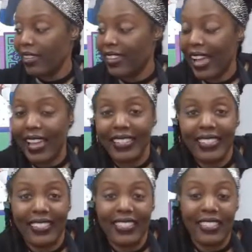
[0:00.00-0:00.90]

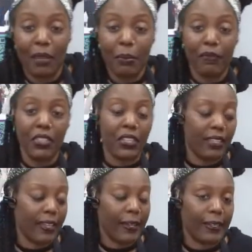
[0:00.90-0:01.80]
gotten some of
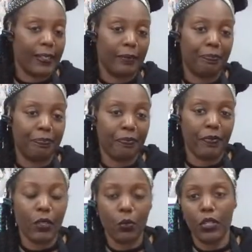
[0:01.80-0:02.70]
the,
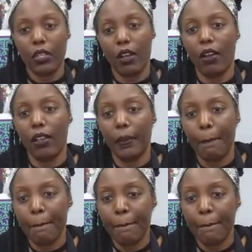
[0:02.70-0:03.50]
what do you call it?